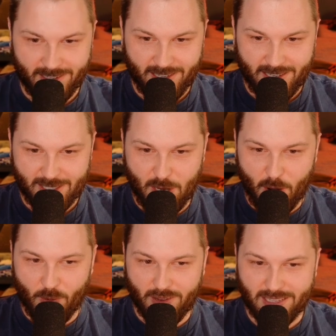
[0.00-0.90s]

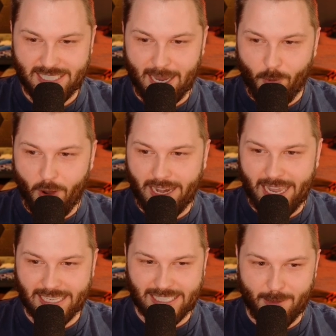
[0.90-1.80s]
So someone
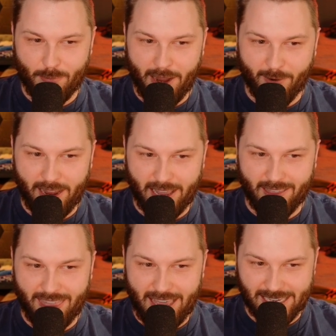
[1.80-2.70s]
is comparing
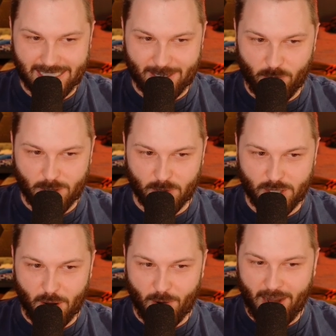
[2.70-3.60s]
this, which was
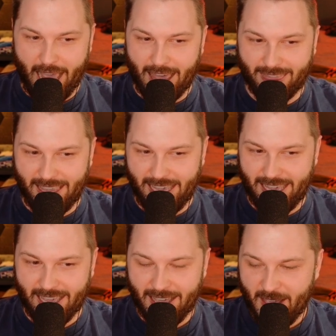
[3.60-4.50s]
shown at
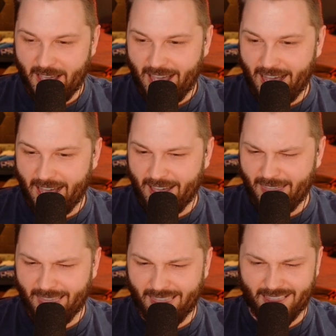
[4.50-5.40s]
the
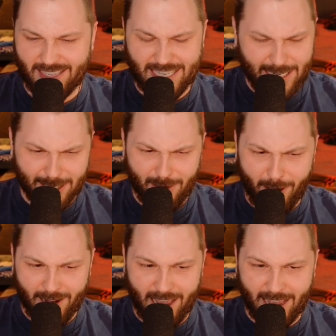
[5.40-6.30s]

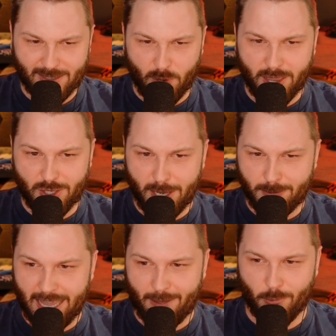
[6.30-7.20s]
CitizenCon, as one of the
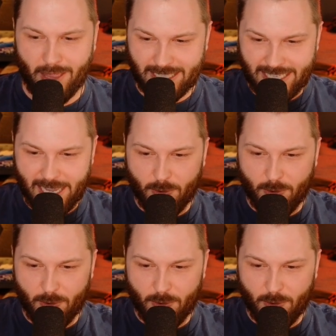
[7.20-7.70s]
ships that were like secret.